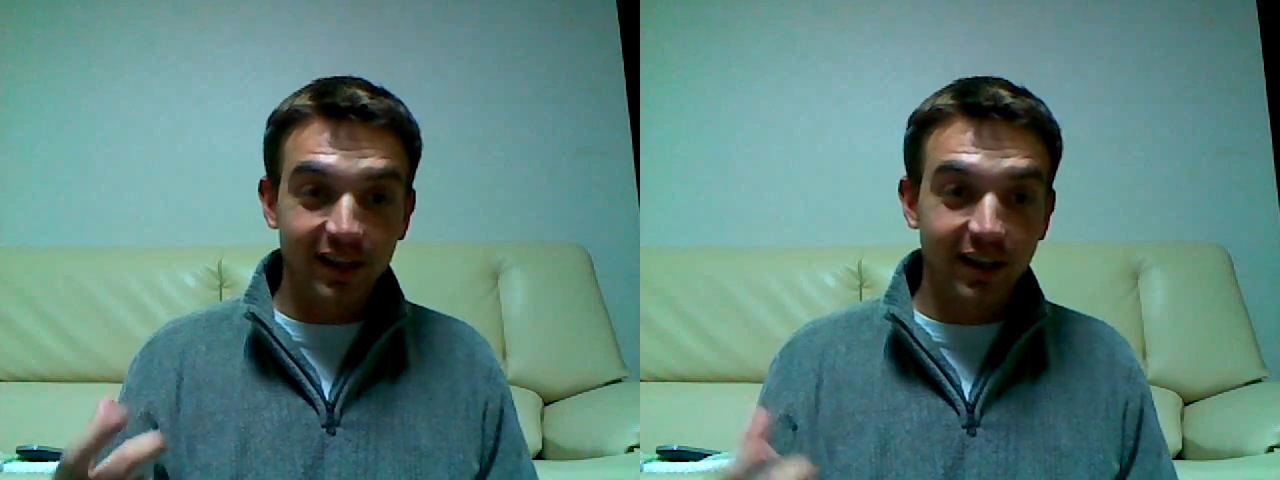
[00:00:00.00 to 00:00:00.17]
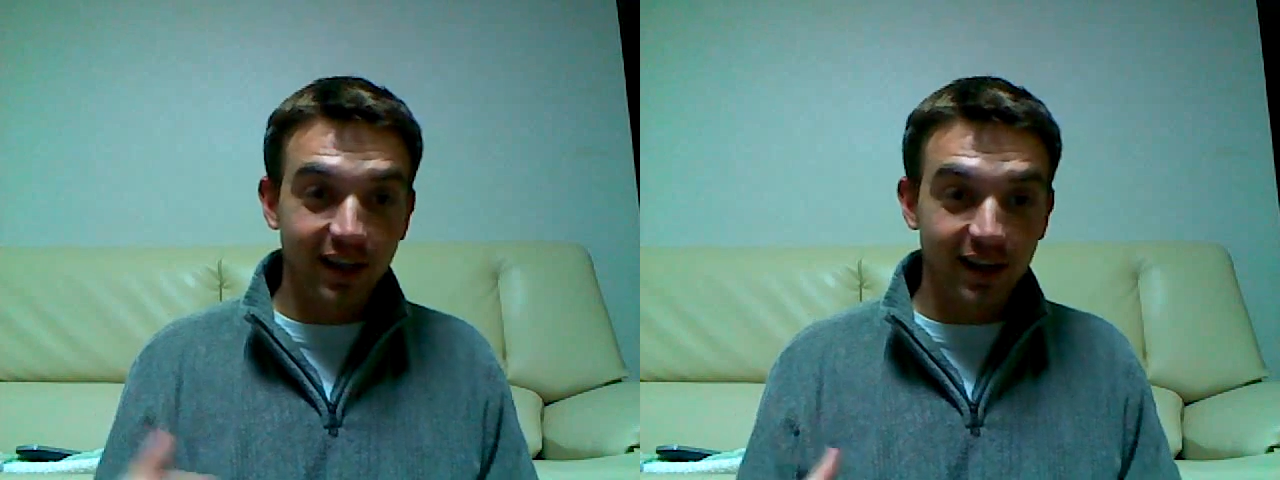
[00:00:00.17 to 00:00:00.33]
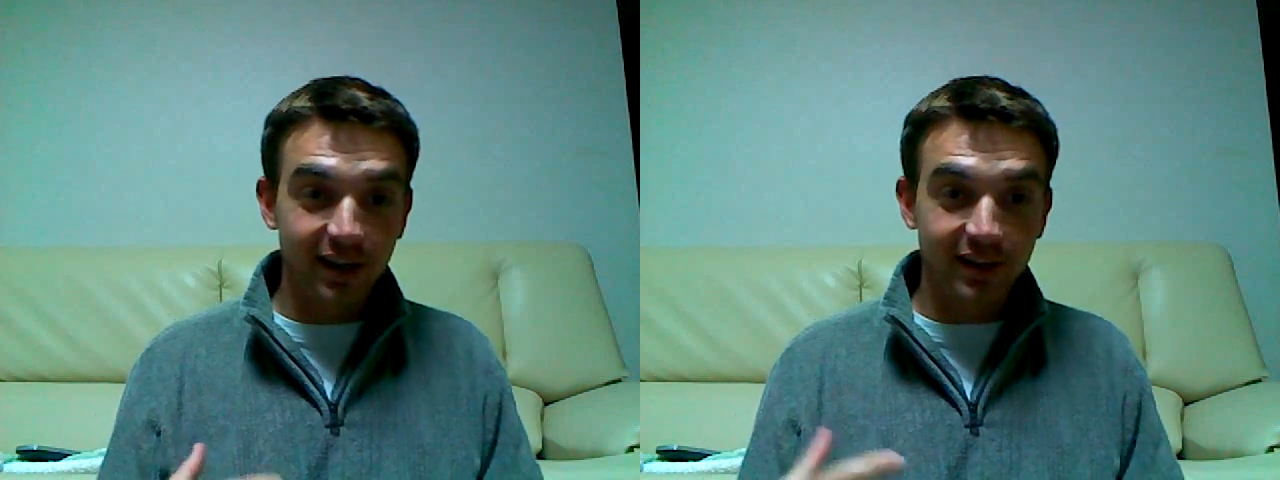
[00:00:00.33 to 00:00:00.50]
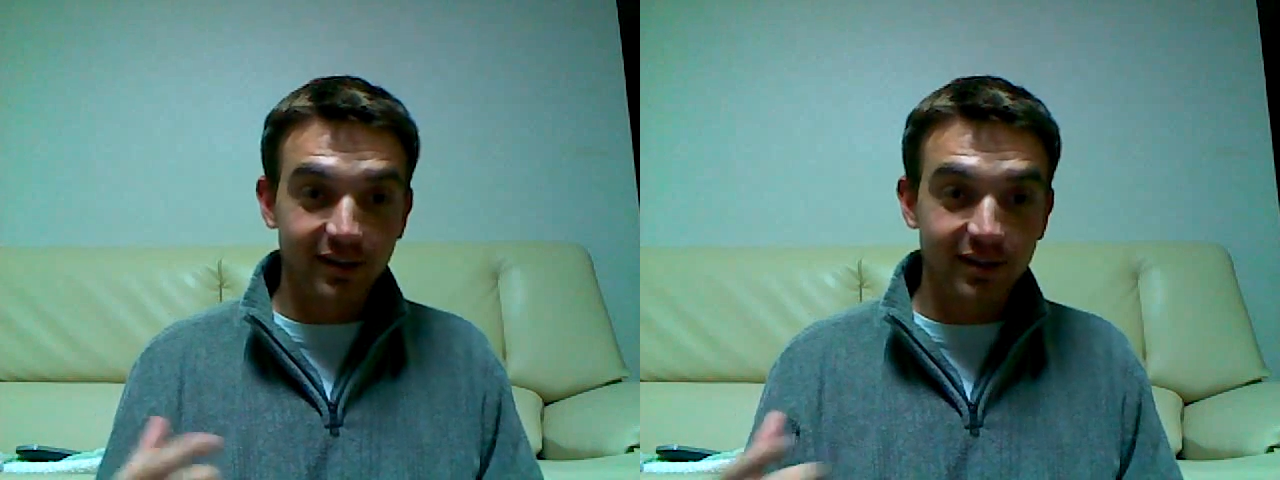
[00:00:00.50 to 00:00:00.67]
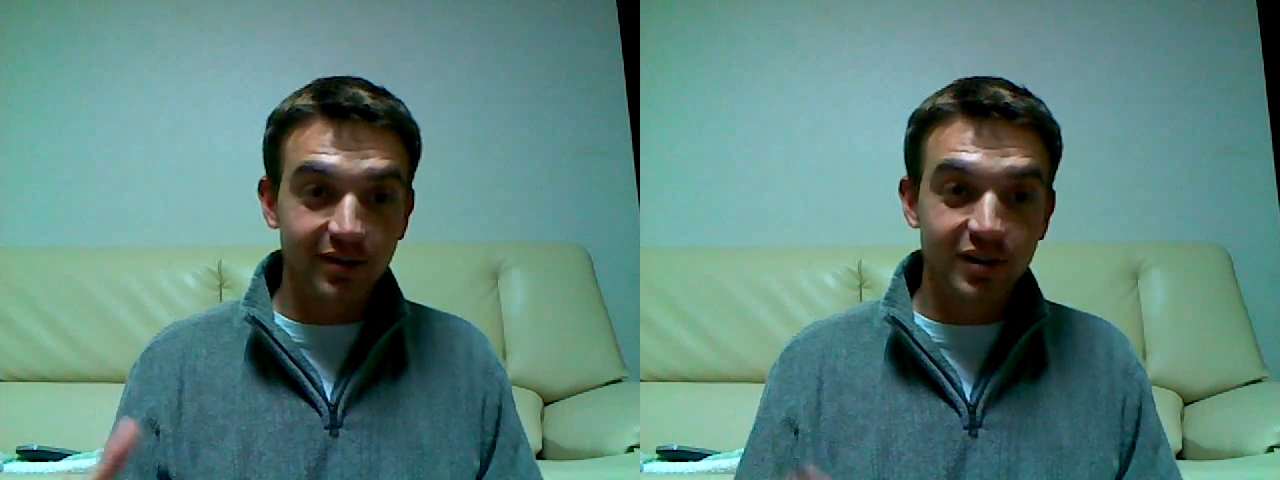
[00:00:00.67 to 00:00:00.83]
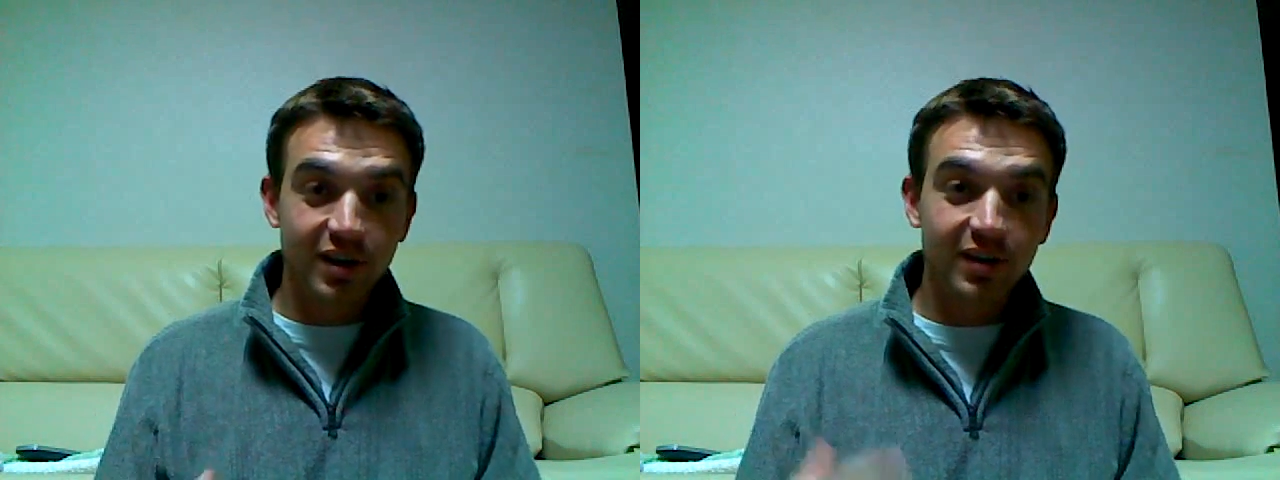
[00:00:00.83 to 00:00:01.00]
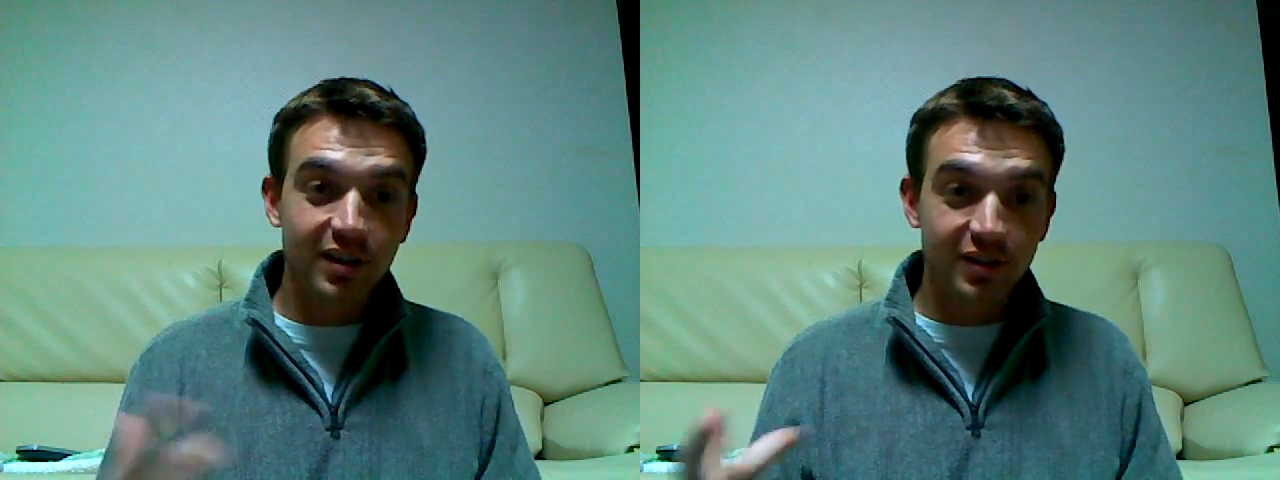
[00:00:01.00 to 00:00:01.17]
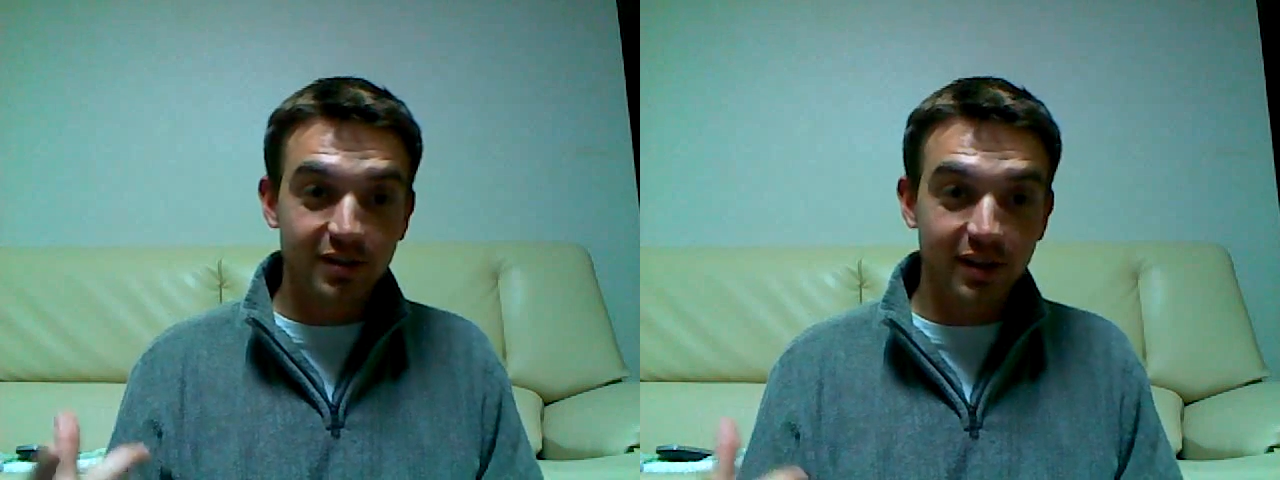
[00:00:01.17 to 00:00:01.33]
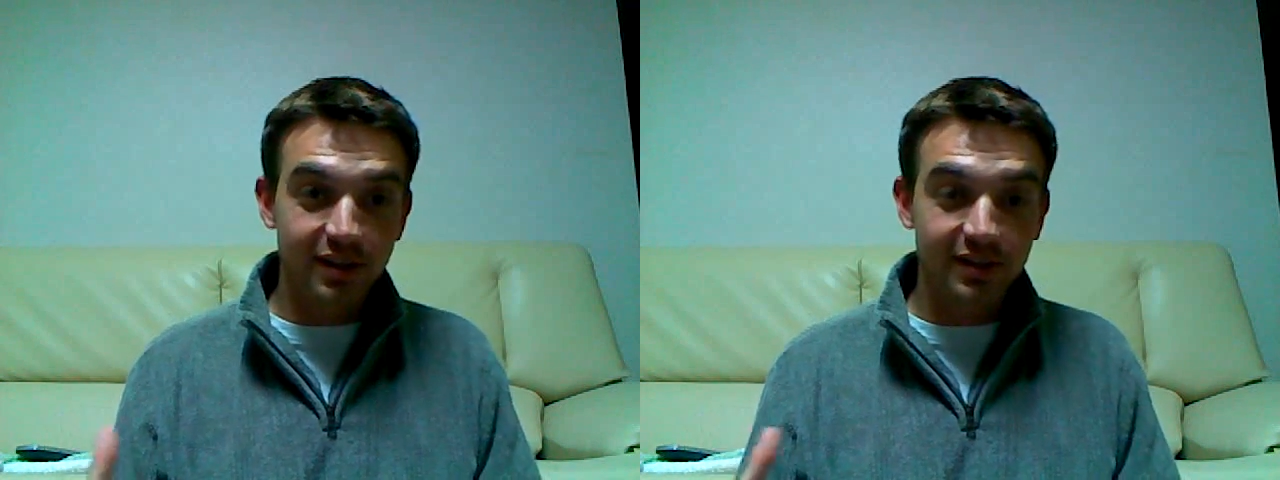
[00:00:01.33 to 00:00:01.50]
and Jerry's
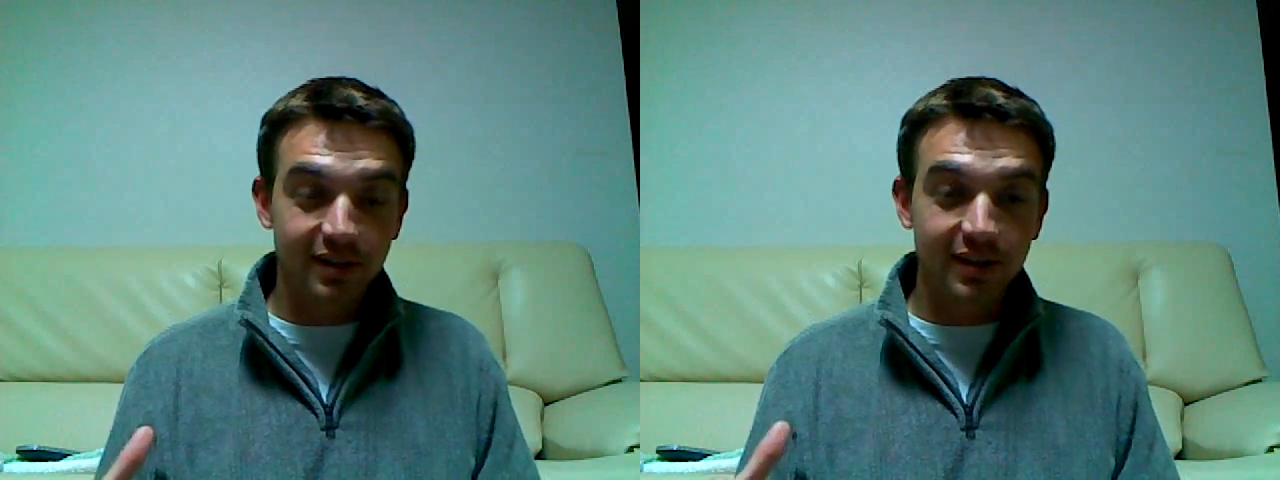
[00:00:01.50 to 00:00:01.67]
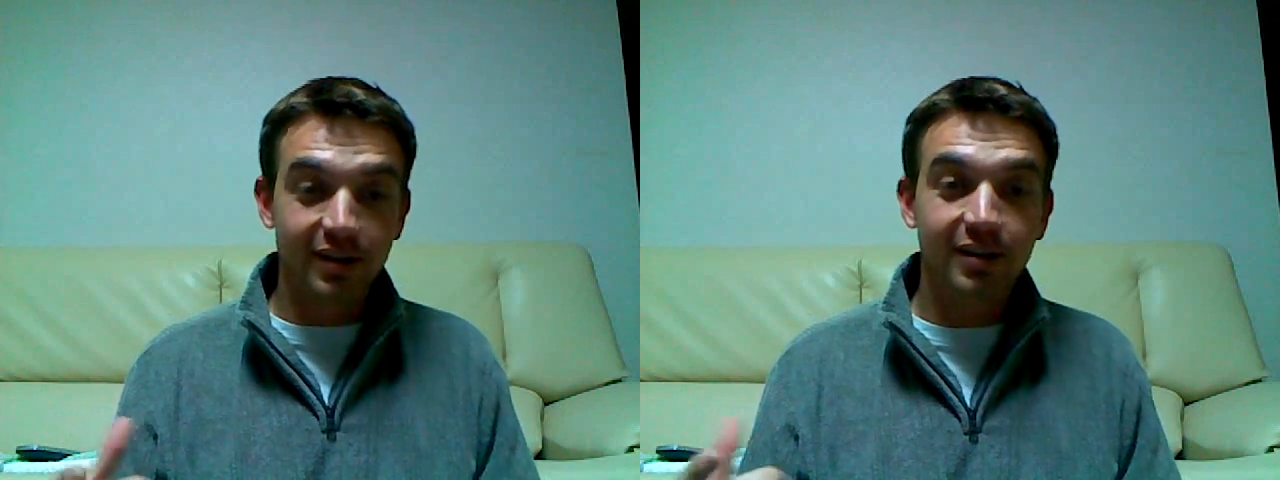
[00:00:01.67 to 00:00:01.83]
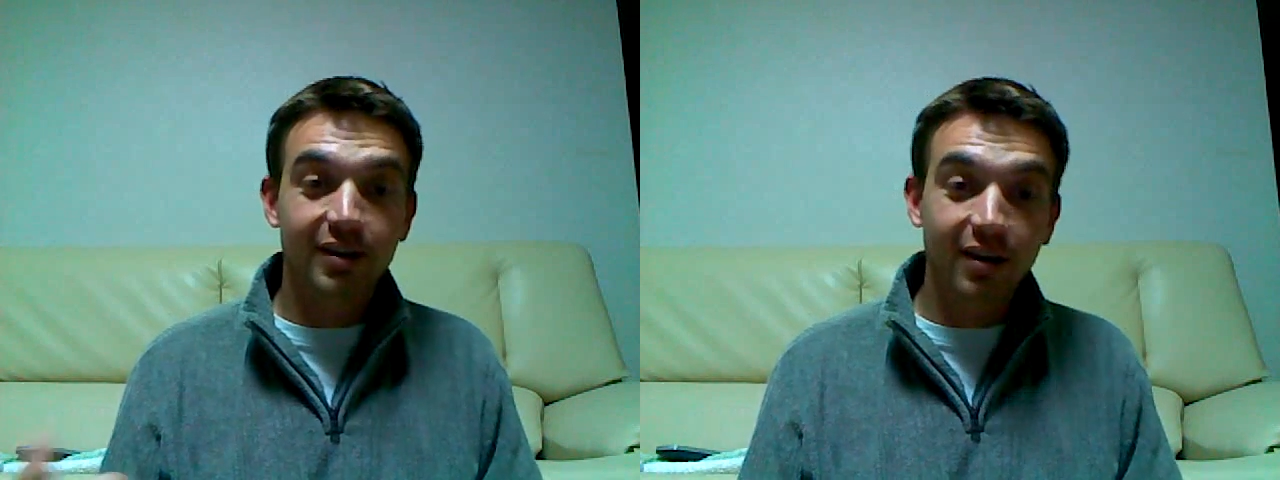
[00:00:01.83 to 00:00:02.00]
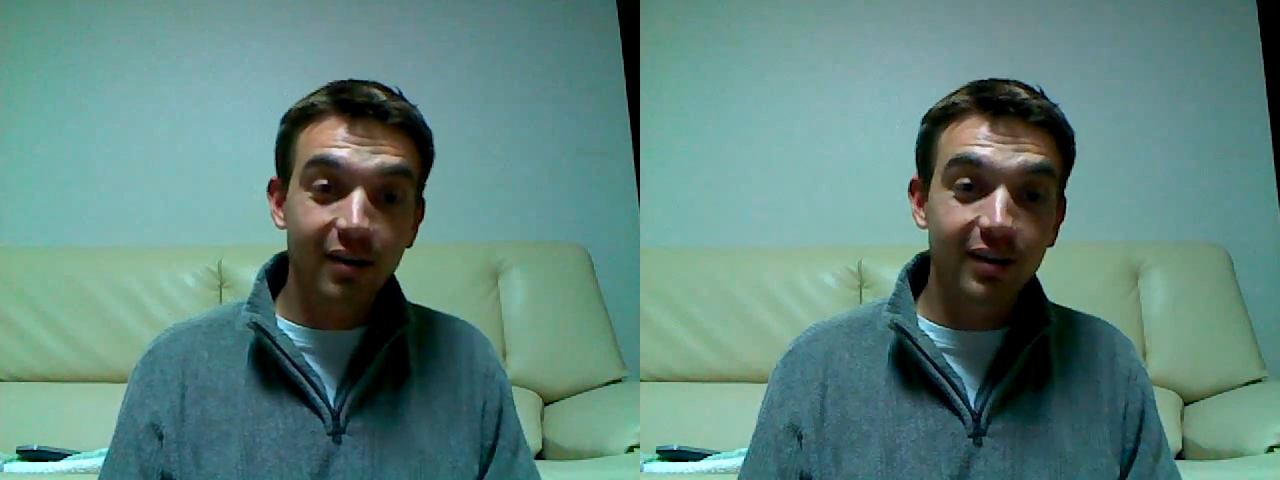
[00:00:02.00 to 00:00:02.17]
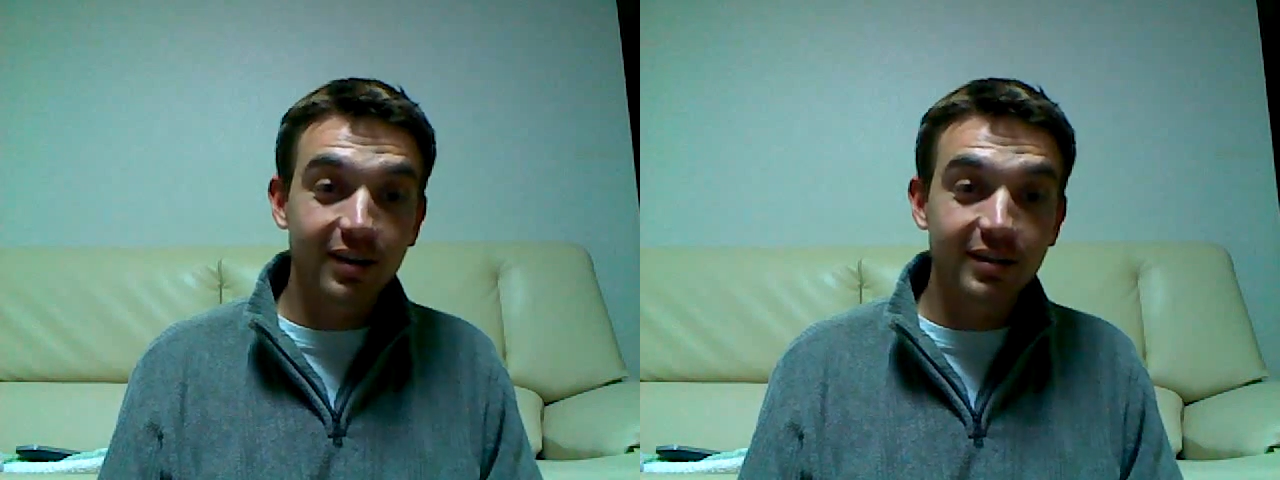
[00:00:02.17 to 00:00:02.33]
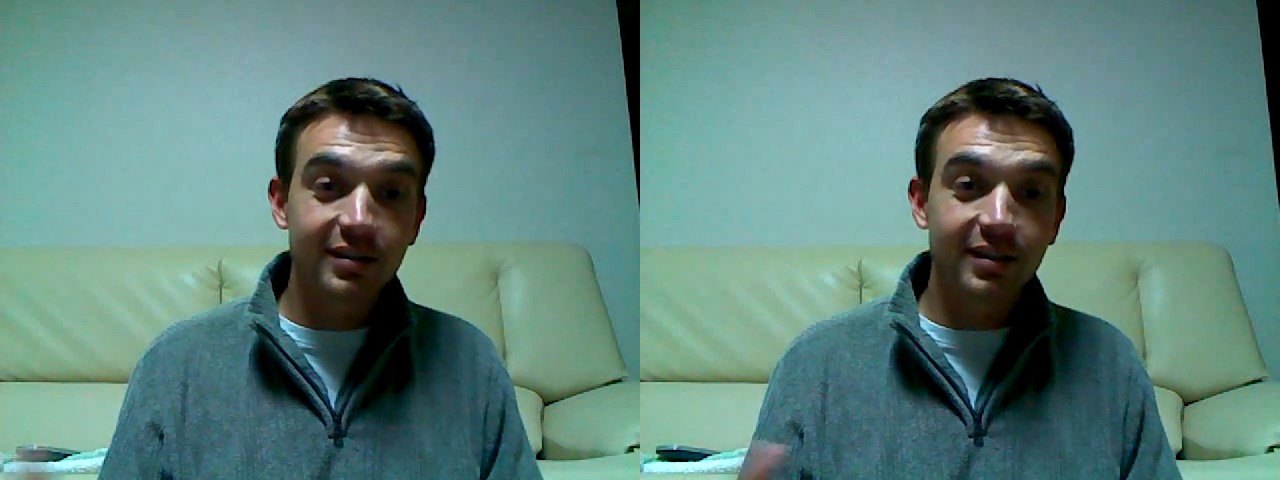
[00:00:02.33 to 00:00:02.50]
translator, Curtis,